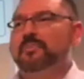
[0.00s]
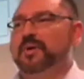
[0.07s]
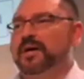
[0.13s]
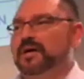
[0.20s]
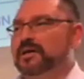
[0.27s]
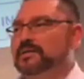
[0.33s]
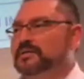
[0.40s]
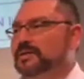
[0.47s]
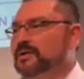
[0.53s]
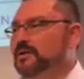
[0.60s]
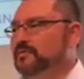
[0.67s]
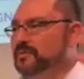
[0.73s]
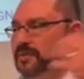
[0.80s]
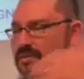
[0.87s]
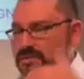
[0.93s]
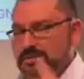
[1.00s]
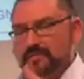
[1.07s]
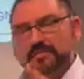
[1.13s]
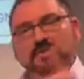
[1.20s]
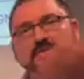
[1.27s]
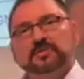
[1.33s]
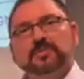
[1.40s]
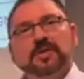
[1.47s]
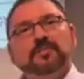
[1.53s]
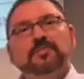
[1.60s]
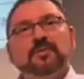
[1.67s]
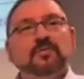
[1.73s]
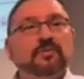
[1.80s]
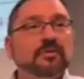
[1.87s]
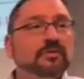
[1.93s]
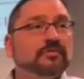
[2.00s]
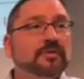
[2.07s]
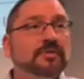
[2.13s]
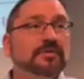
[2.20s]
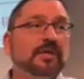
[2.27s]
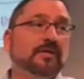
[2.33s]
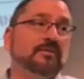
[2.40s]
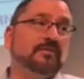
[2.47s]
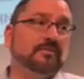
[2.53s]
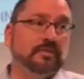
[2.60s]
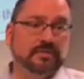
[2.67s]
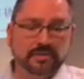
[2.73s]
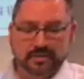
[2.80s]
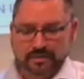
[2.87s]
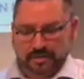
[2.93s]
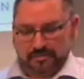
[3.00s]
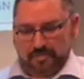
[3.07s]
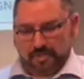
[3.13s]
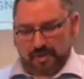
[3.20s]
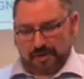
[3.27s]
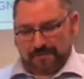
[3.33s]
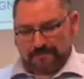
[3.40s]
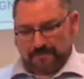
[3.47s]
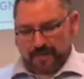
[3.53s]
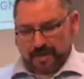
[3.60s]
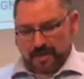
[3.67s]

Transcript: but uh, hopefully some of those people will reach out to us at some point.